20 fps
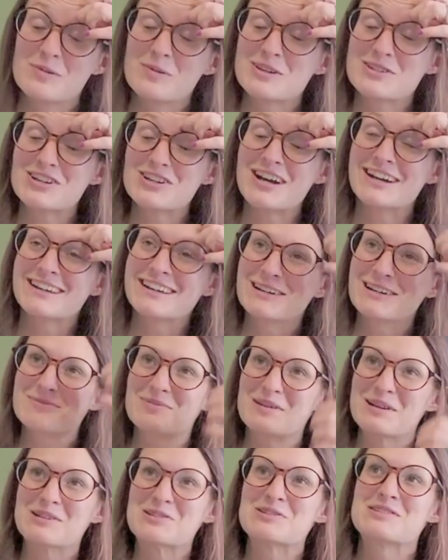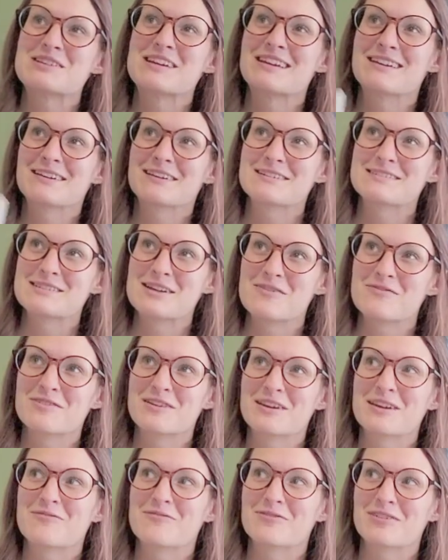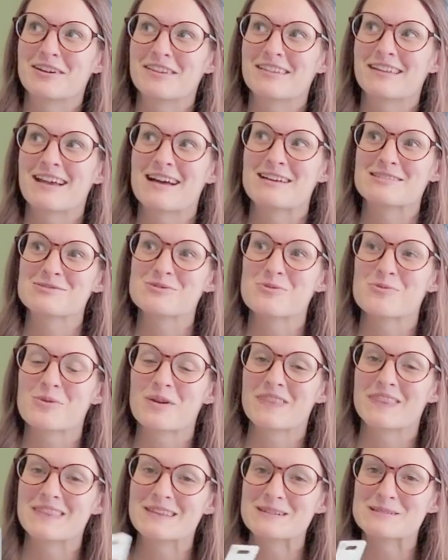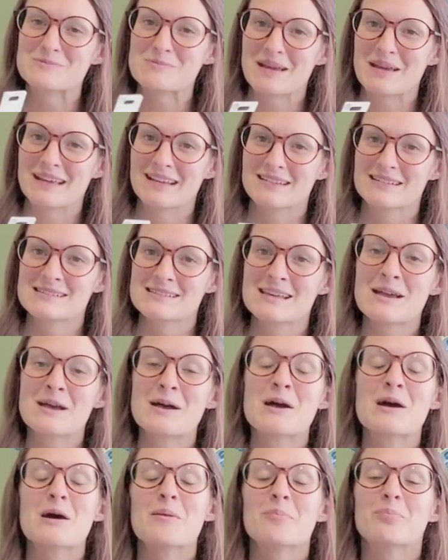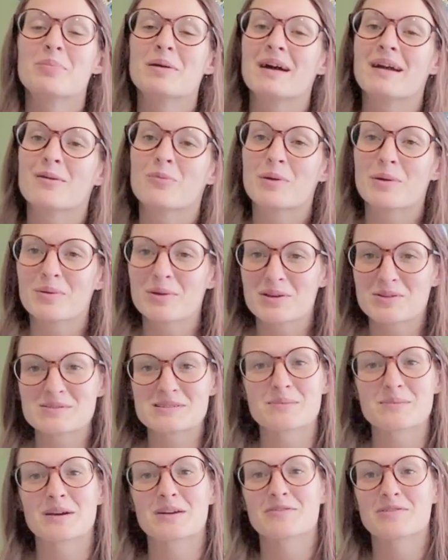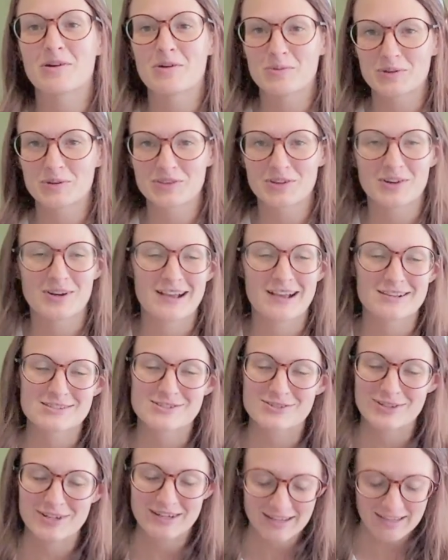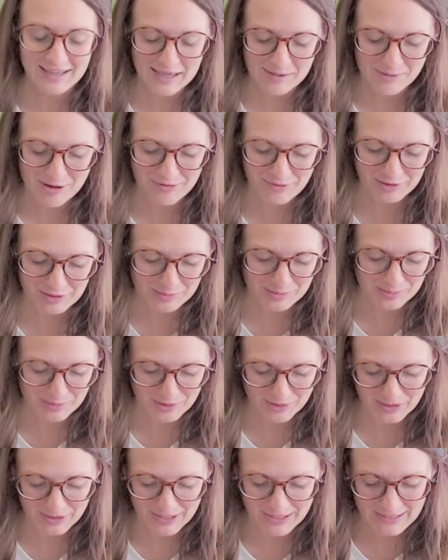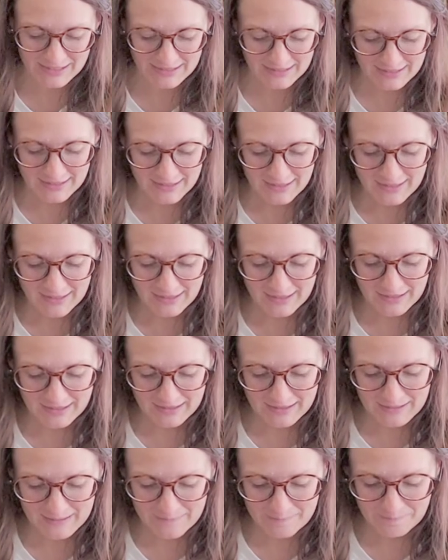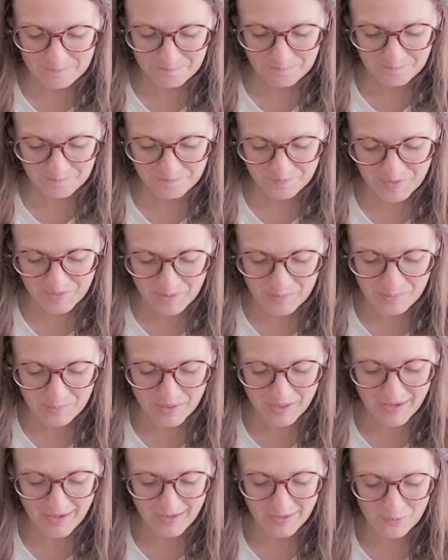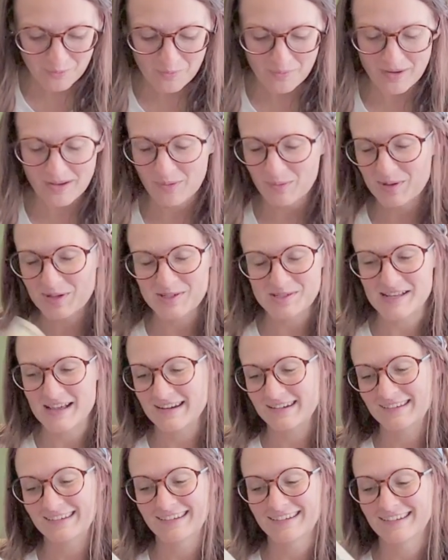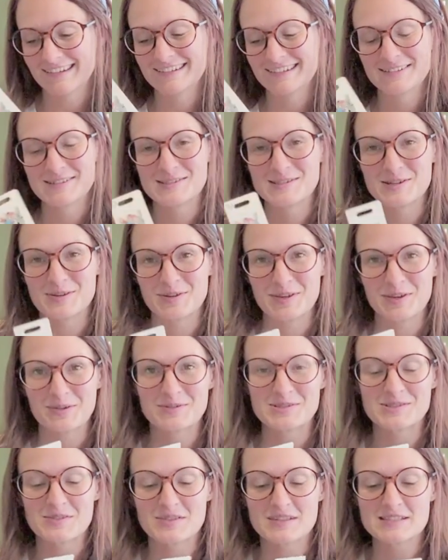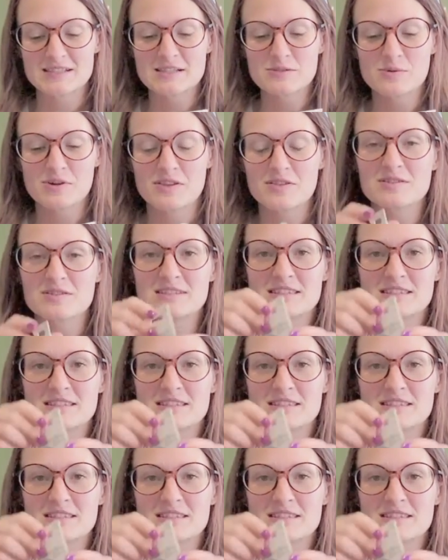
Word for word: we try to get a picture taking a selfie in front of the castle with these pens but we were using my phone with a cracked screen. It came out really blurry, um, but we just had to get it. It's so cute. So this is one of those